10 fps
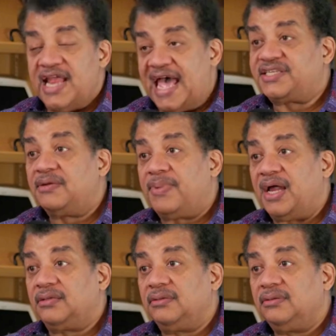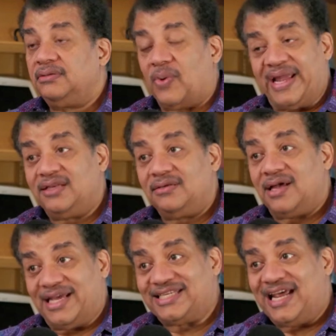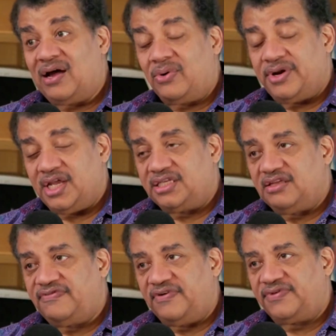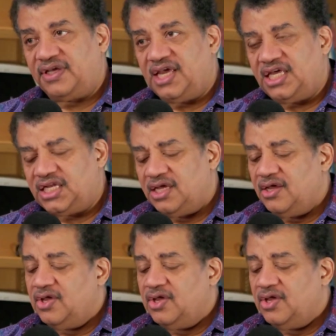NASA by Dwight Eisenhower in 1958,